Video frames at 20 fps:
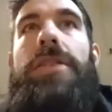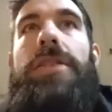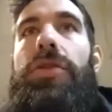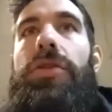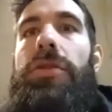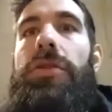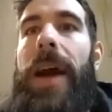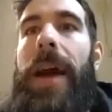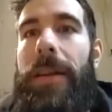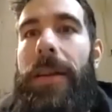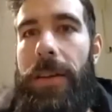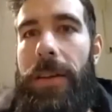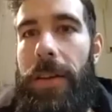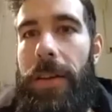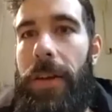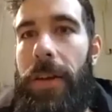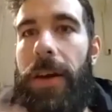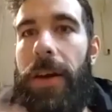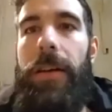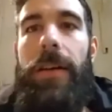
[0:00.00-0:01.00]
you can't
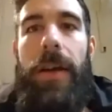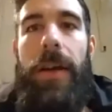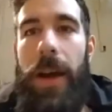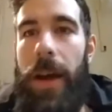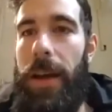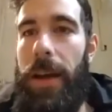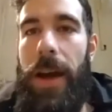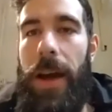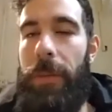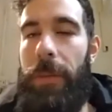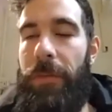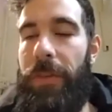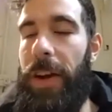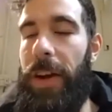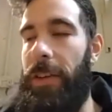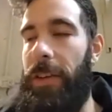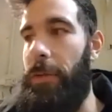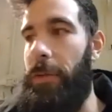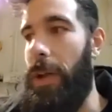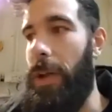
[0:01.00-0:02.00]
hear it, I, I'm
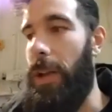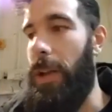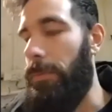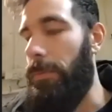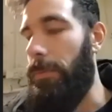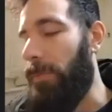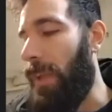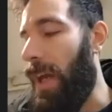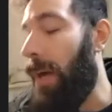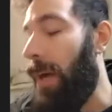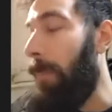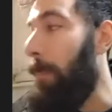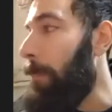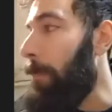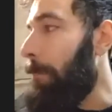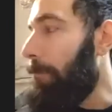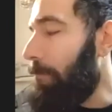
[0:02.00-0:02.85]
fine as well. Um, yeah.